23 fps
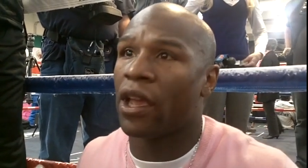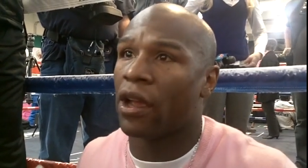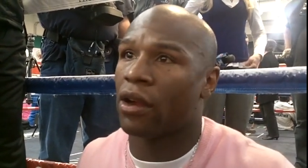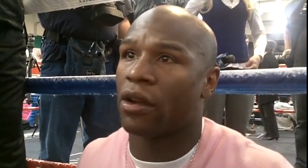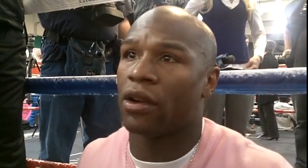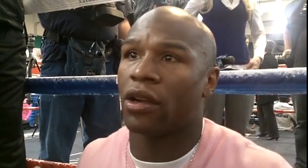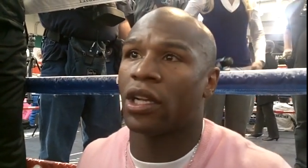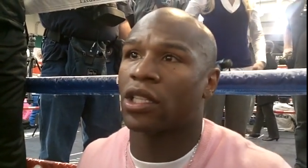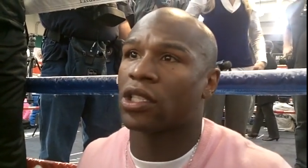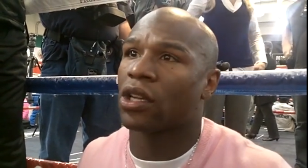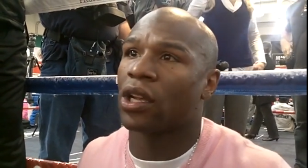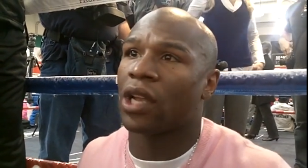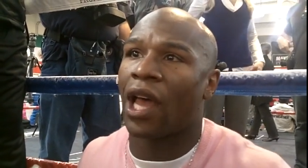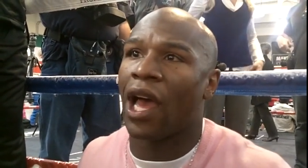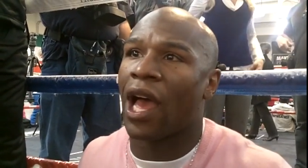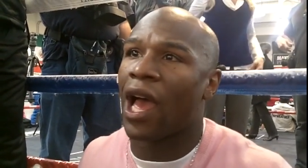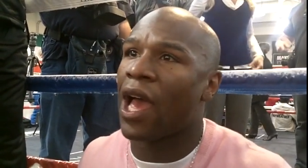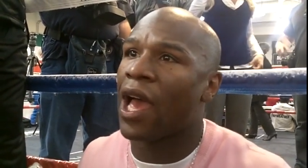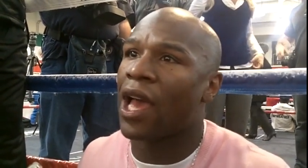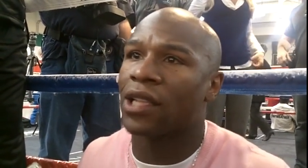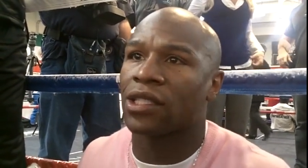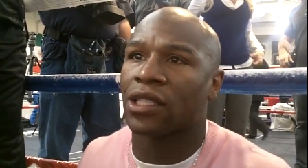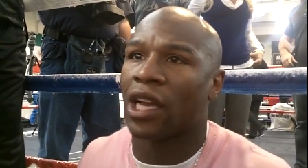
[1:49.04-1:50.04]
fair. That's all I
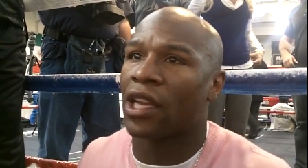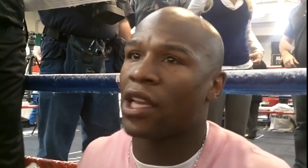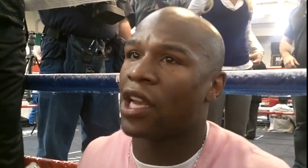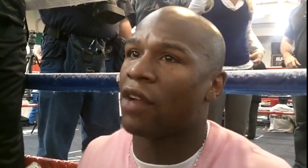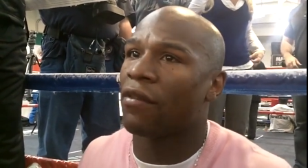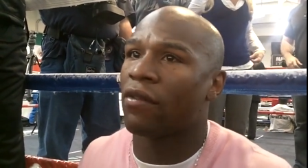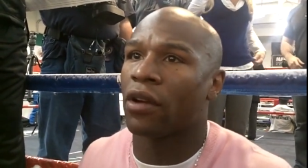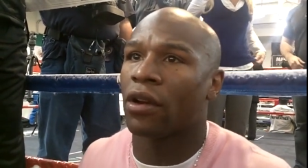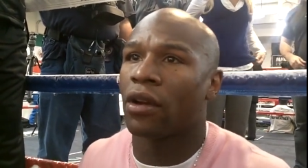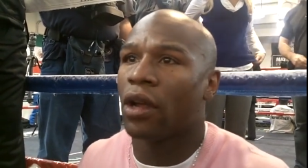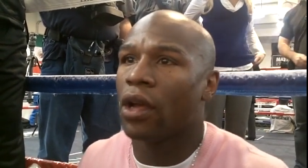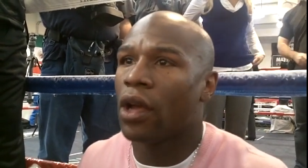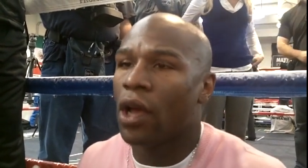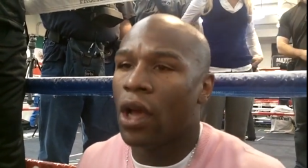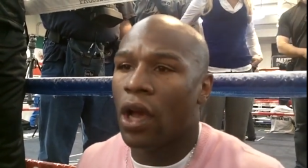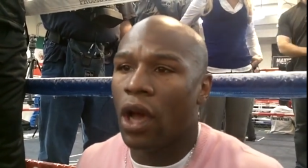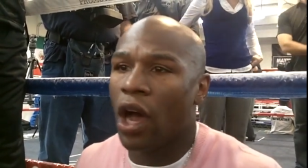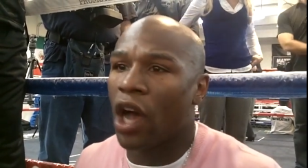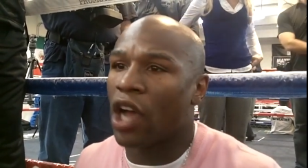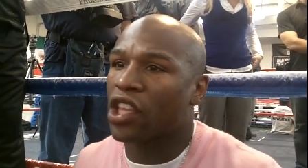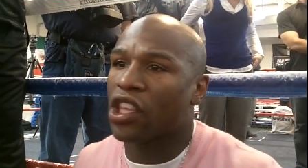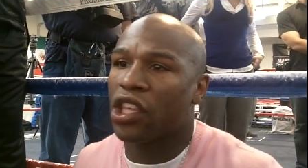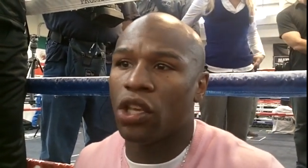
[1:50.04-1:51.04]
ask. I never
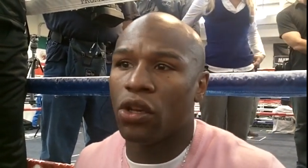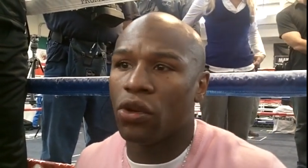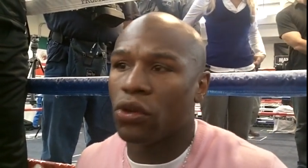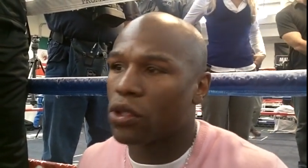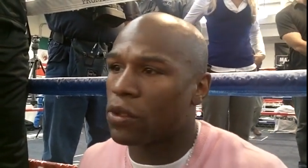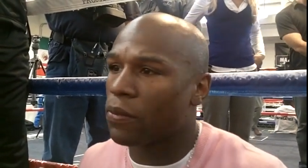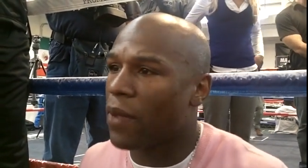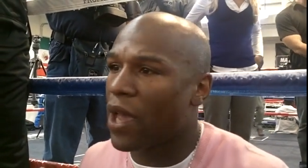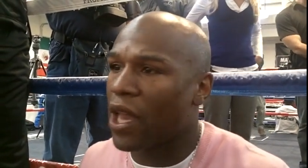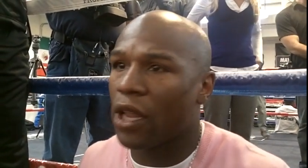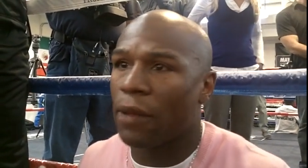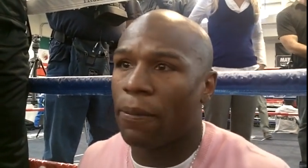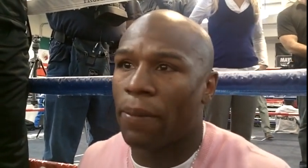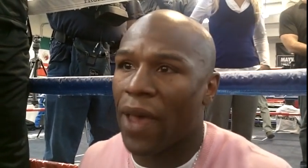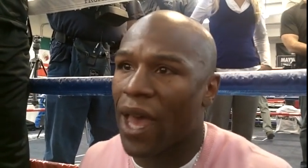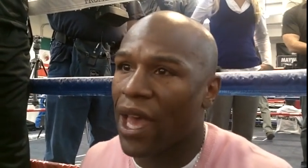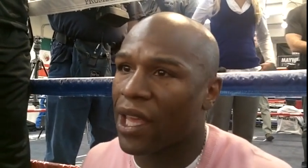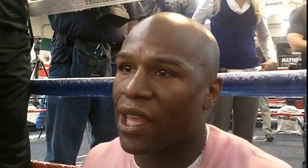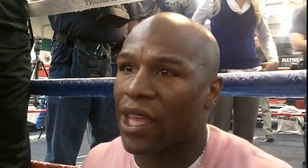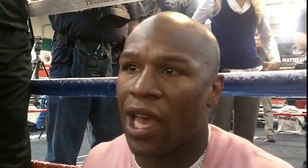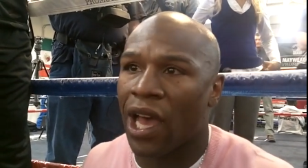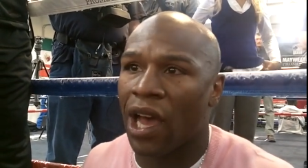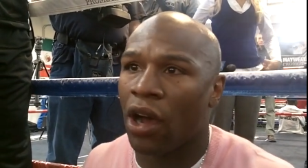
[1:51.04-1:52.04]
accused Manny
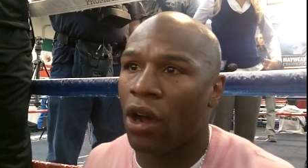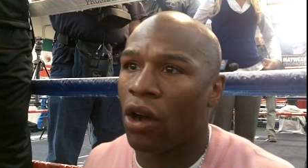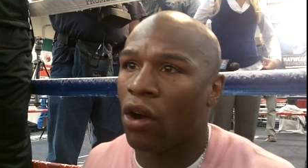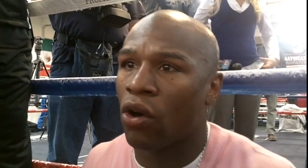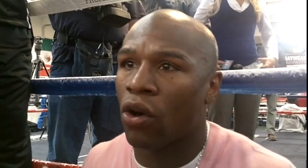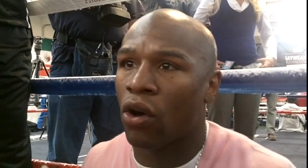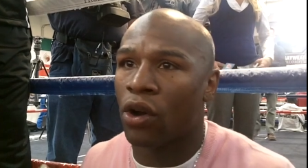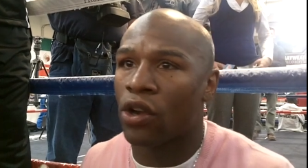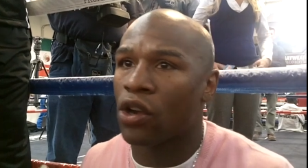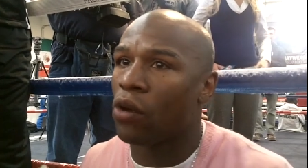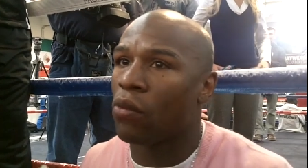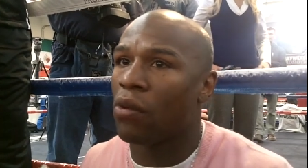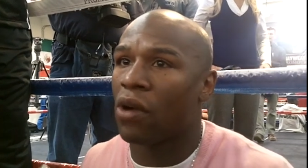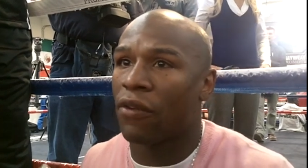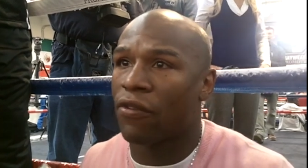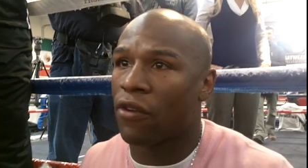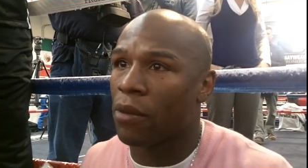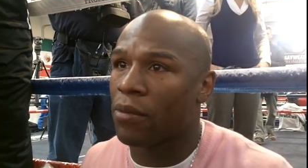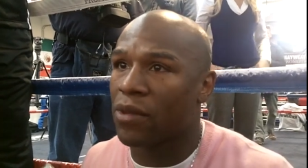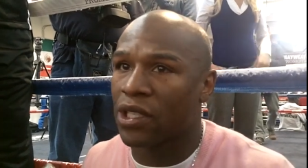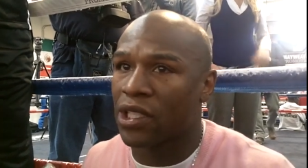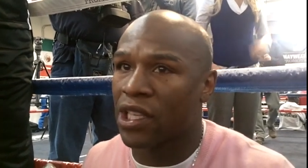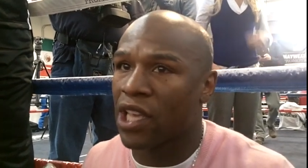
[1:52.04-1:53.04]
Pacquiao or no one
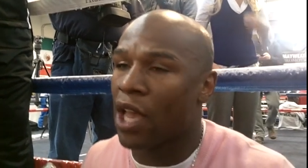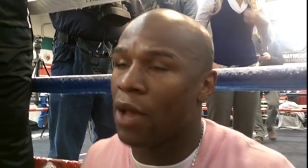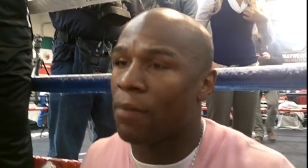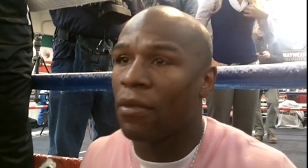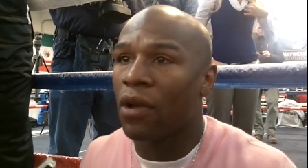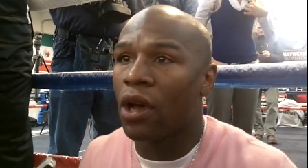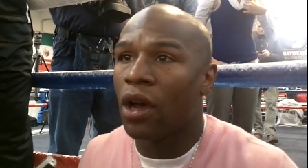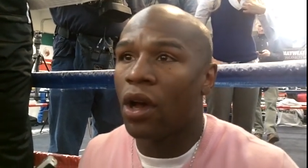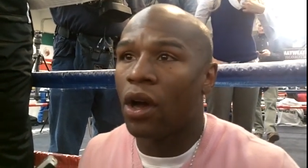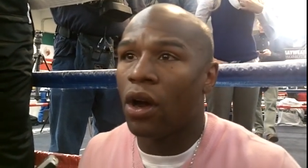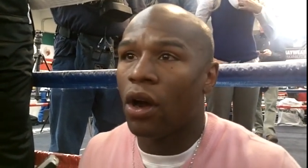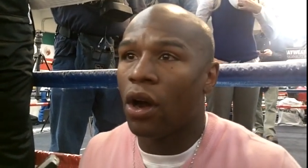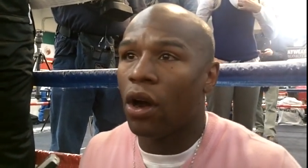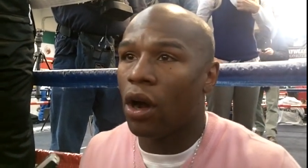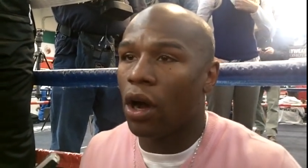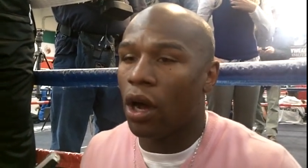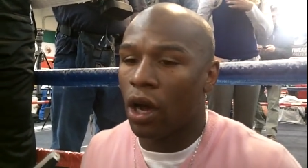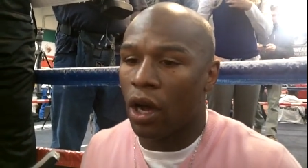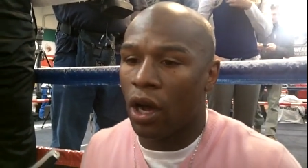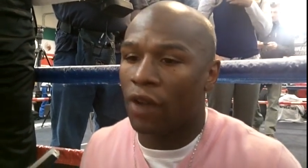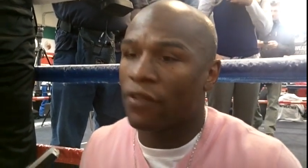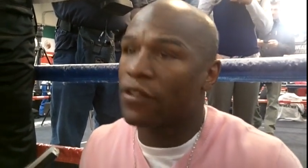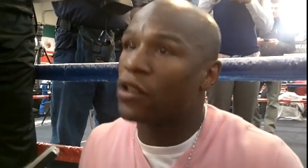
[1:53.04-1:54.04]
from his camp
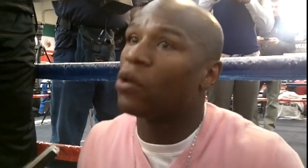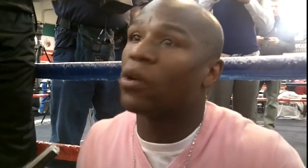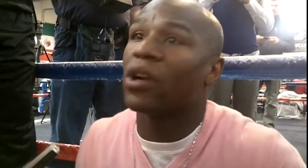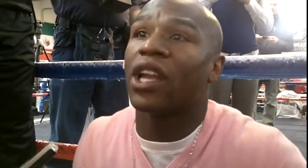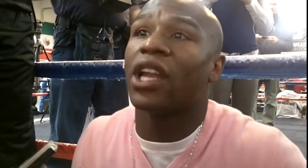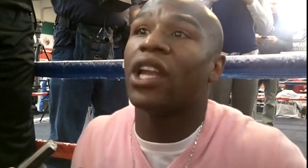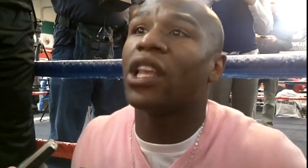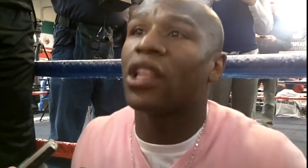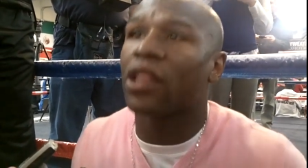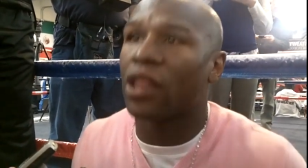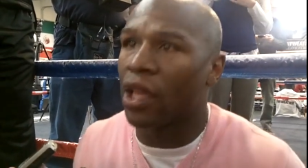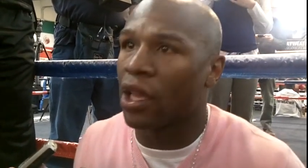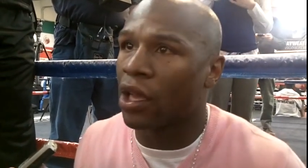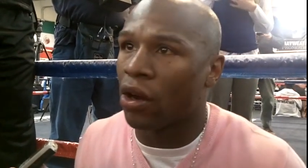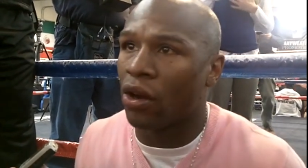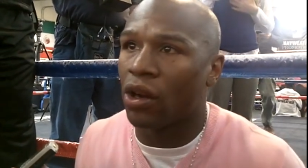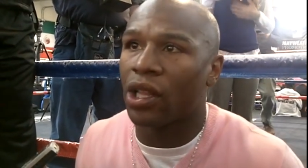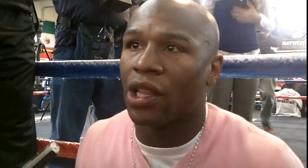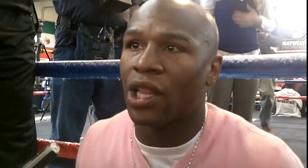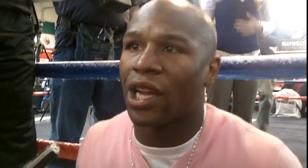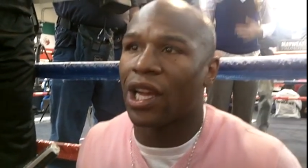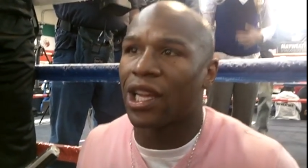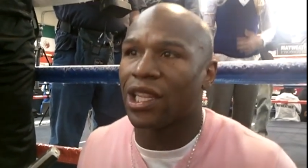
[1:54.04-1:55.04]
of doing anything.
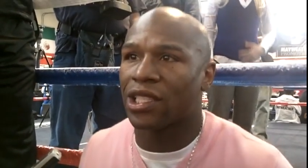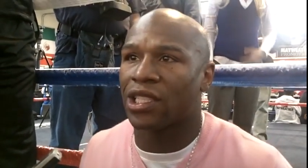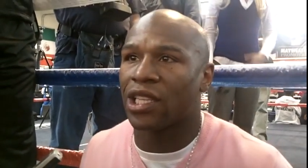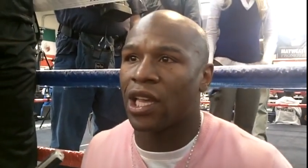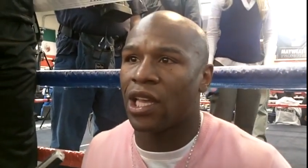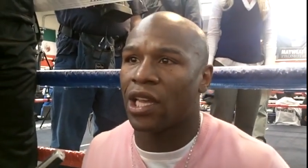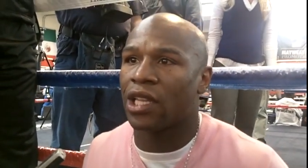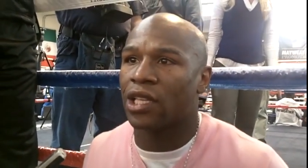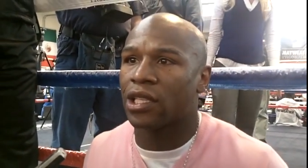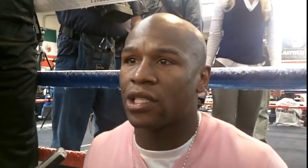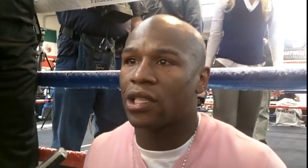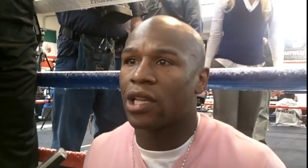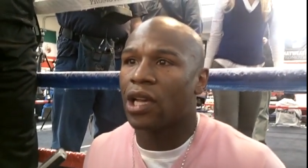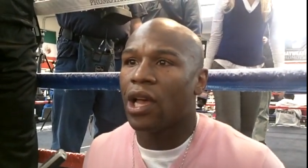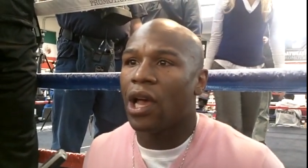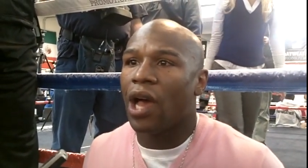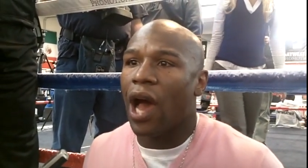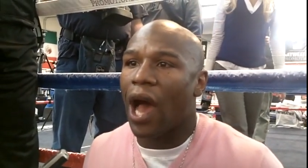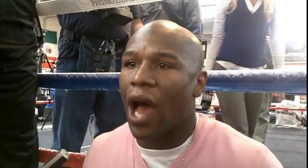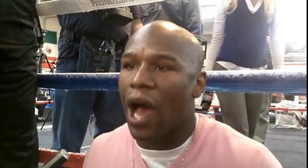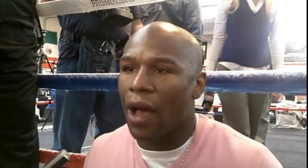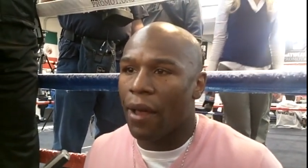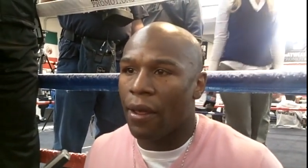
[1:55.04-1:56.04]
Only thing I said is
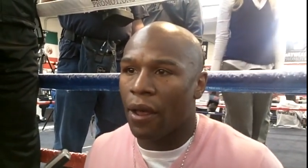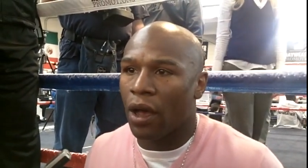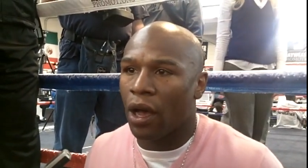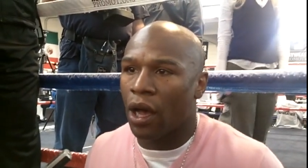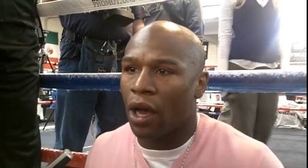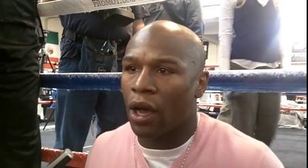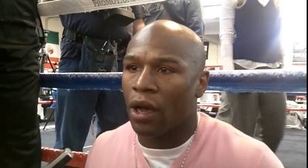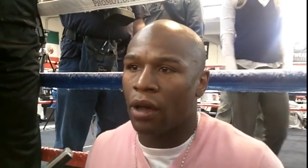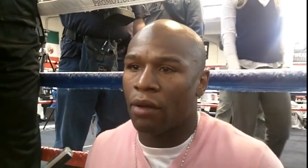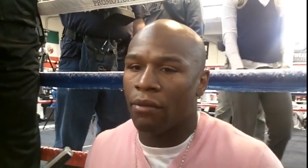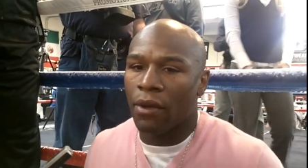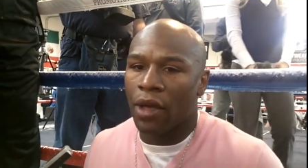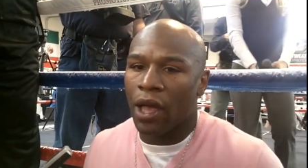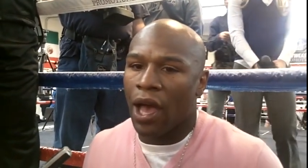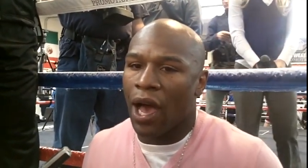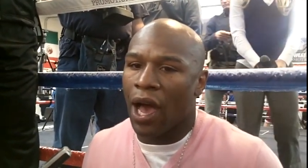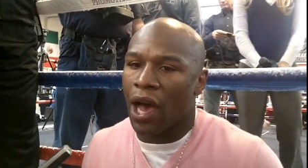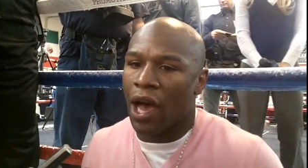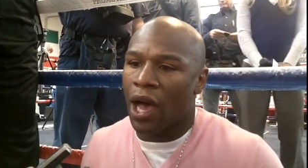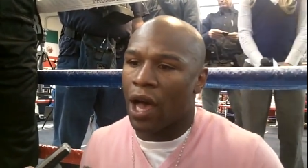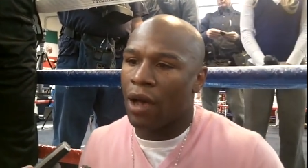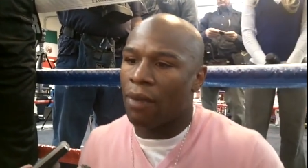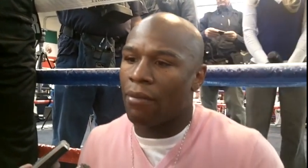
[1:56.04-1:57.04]

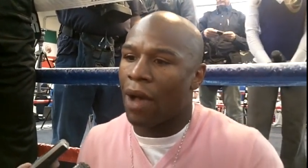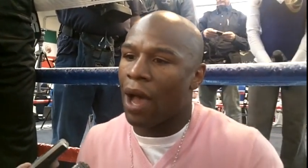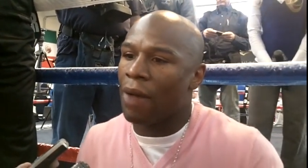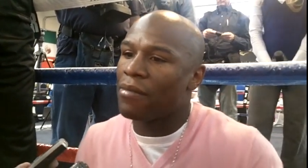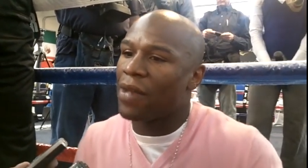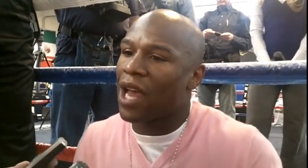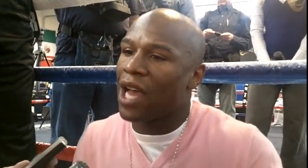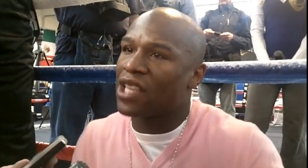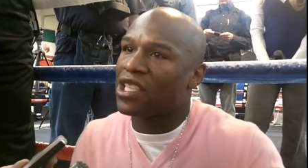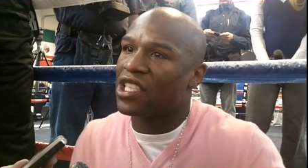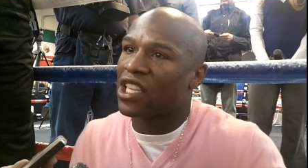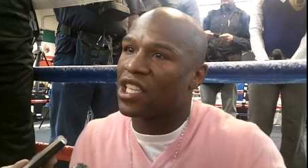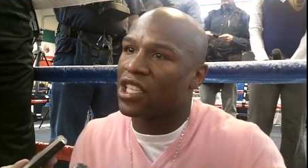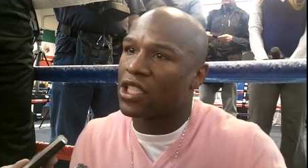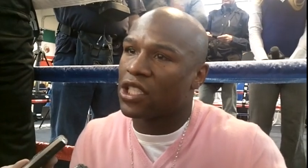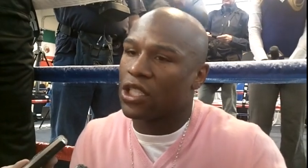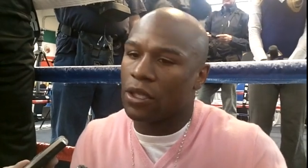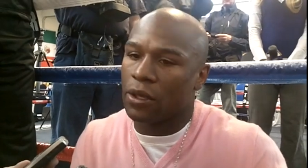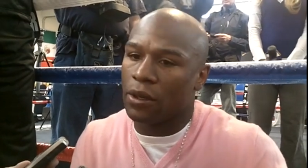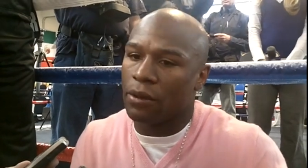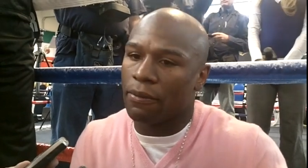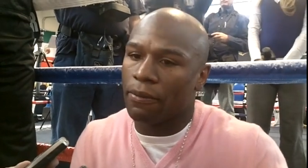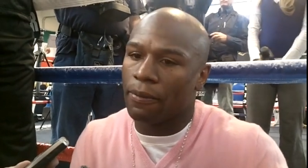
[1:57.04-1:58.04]
I'm not
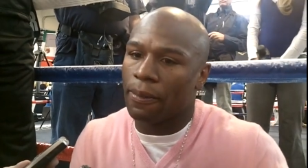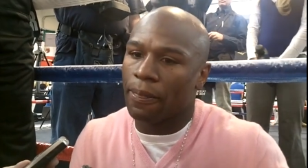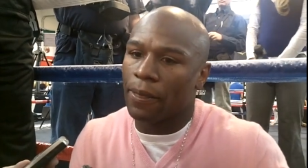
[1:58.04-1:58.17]
just